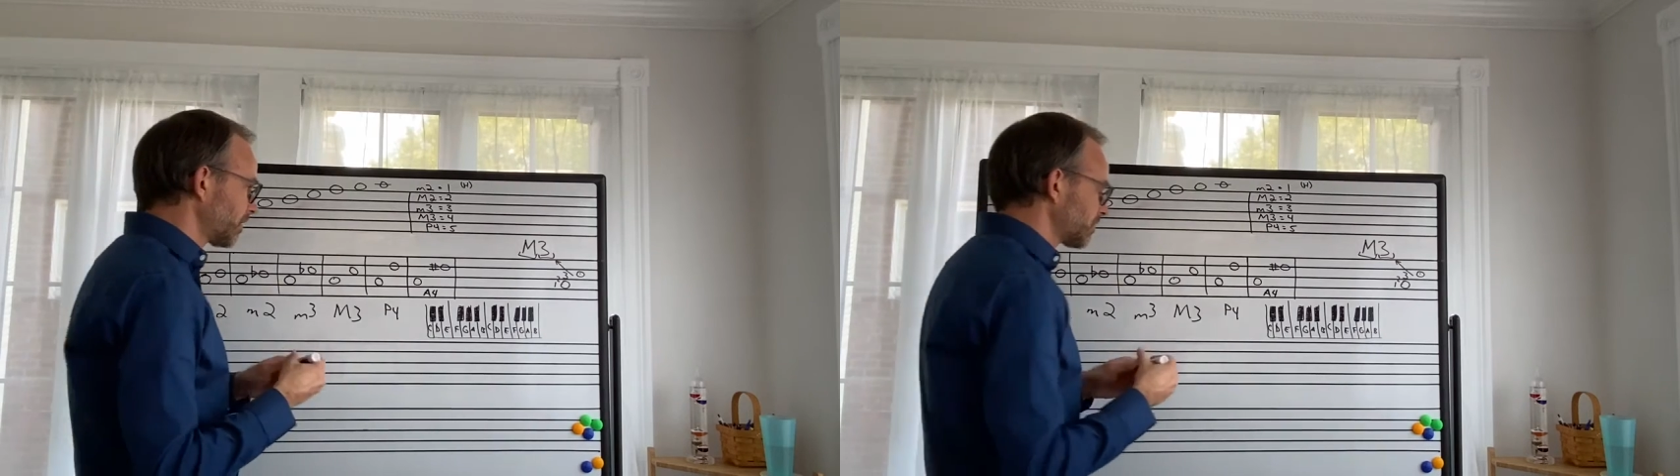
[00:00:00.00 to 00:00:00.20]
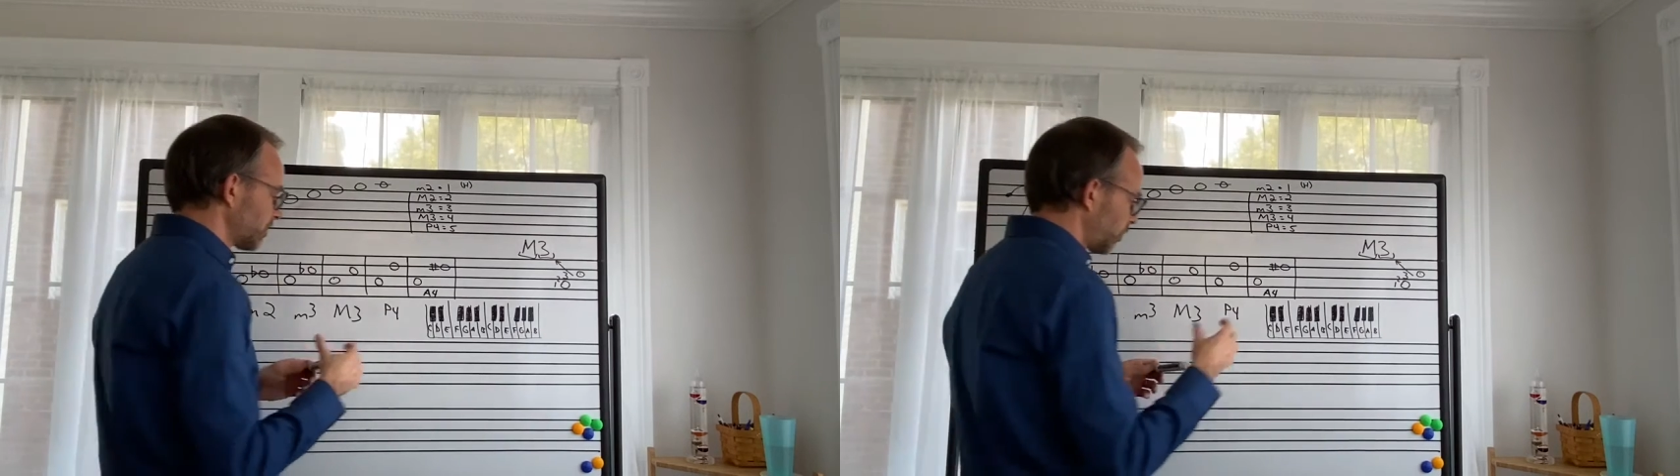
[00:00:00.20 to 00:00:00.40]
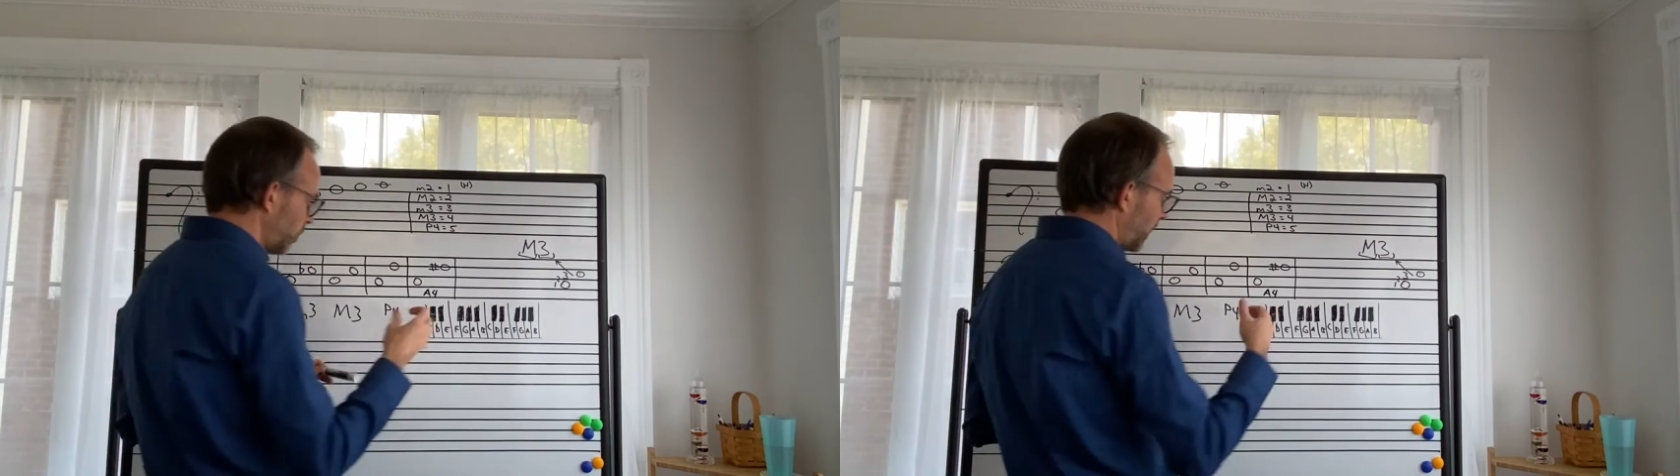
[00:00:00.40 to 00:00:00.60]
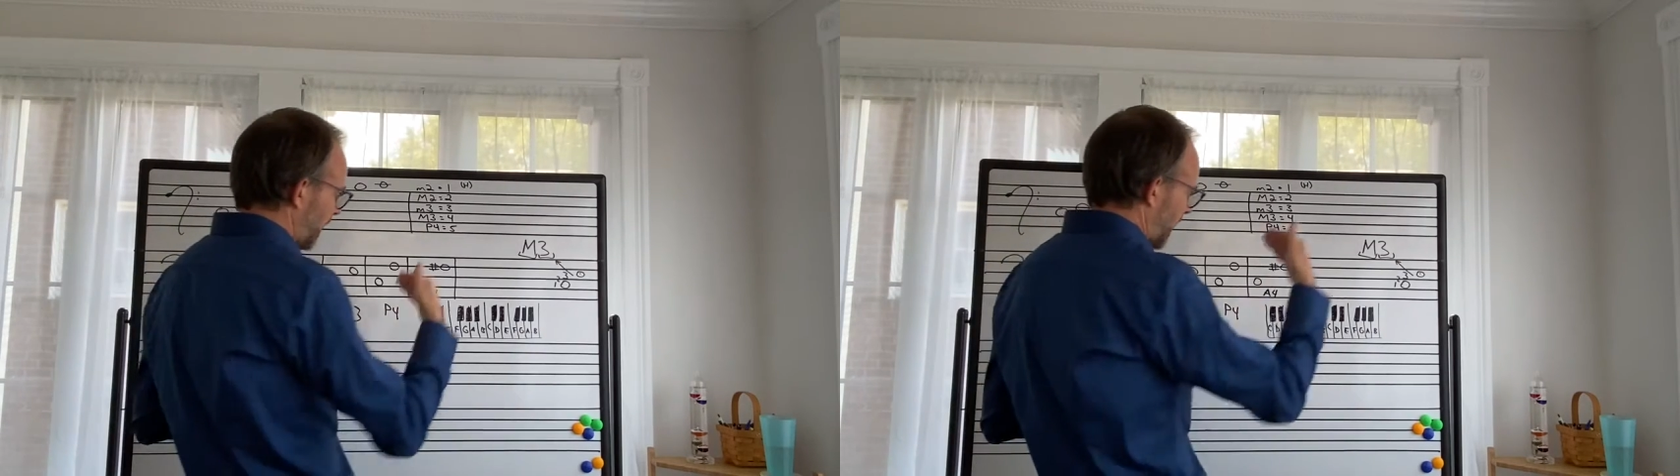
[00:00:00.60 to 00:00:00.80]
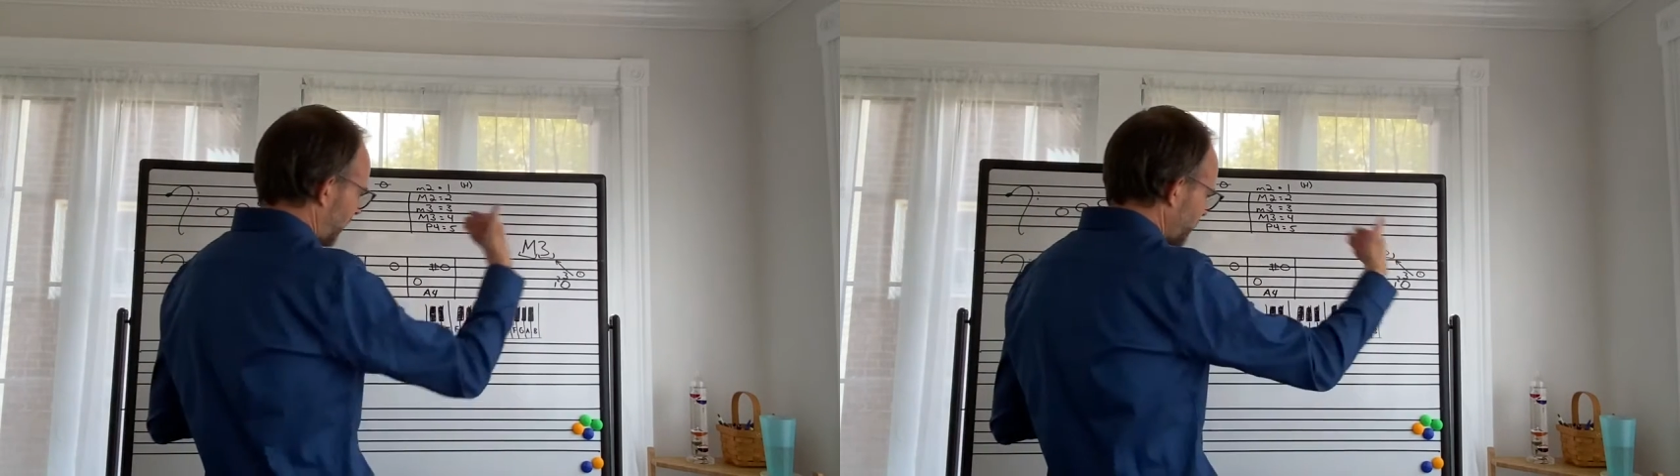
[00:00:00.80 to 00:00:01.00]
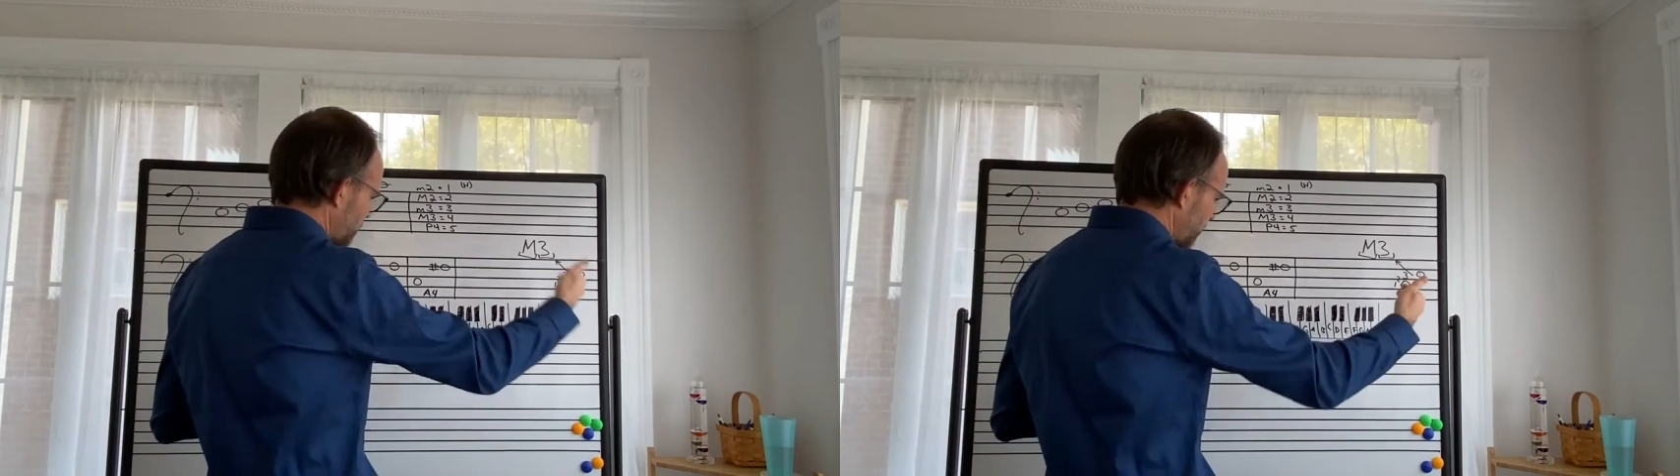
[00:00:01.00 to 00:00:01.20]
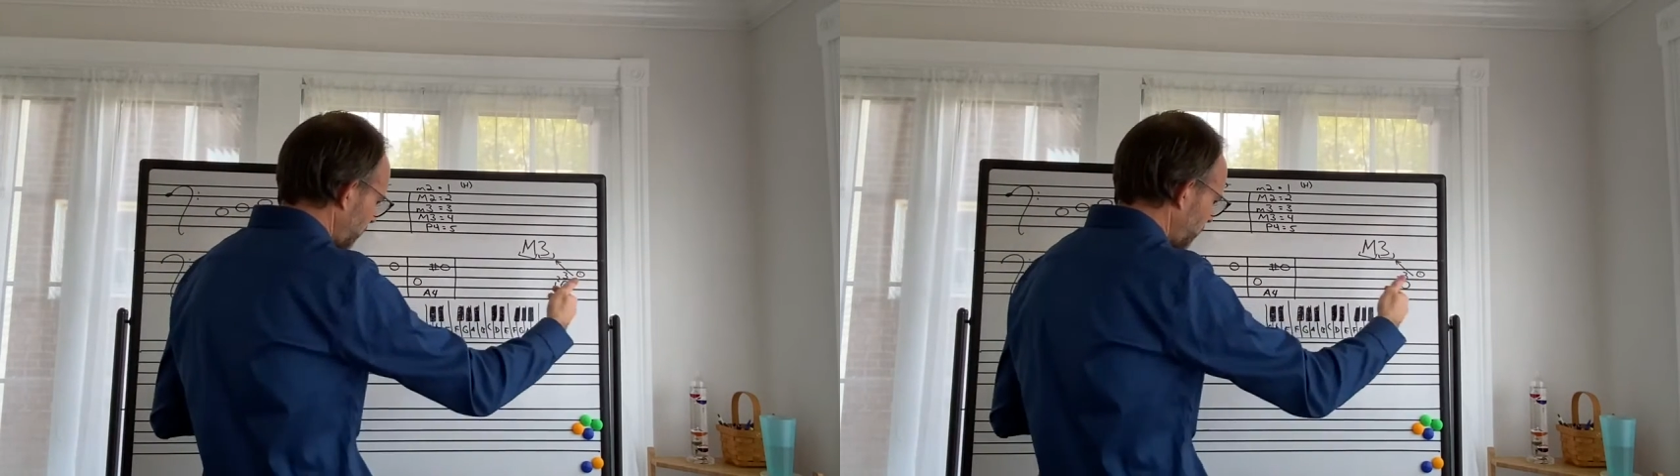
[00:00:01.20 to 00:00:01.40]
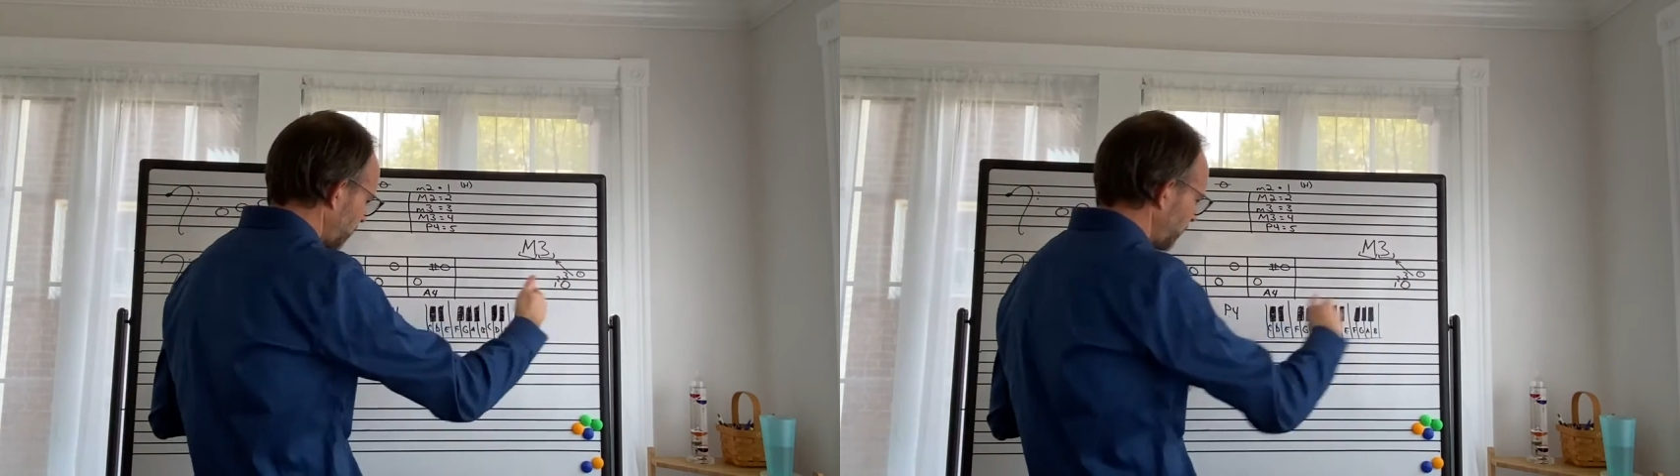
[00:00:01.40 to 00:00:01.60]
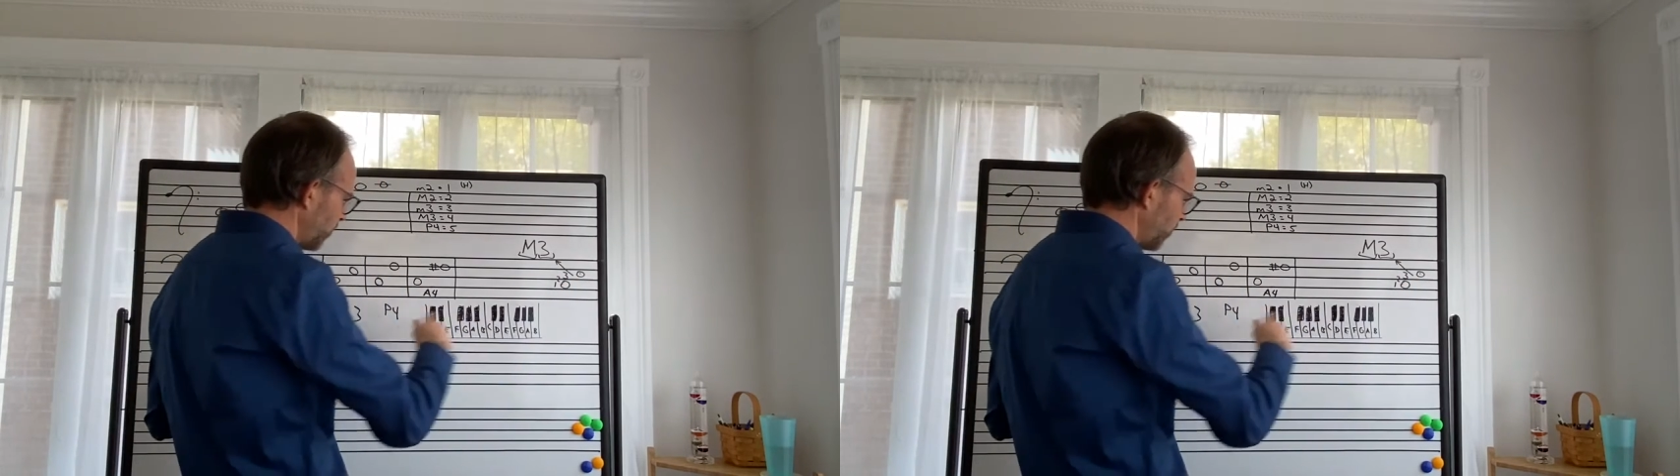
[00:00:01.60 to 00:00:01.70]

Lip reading: So 1 half step